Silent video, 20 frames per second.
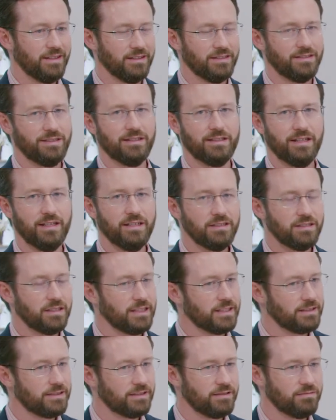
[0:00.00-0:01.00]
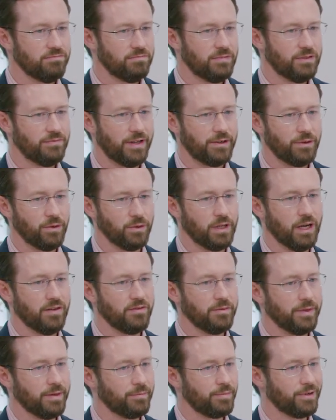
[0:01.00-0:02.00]
the statistics, the federal
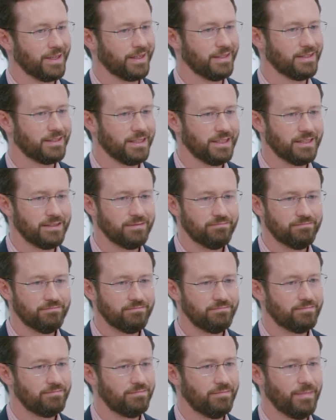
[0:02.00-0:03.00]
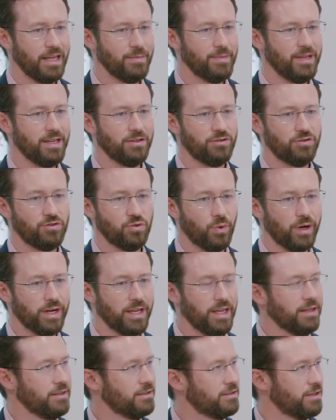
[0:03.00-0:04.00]
government brings in maybe
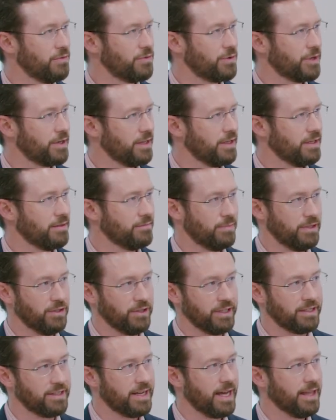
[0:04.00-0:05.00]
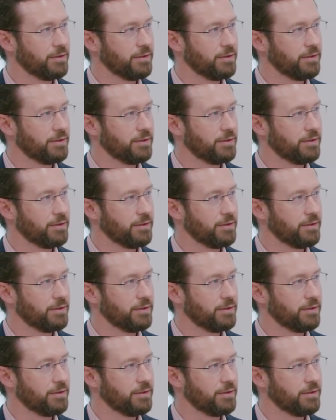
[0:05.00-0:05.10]
$20 to $30 billion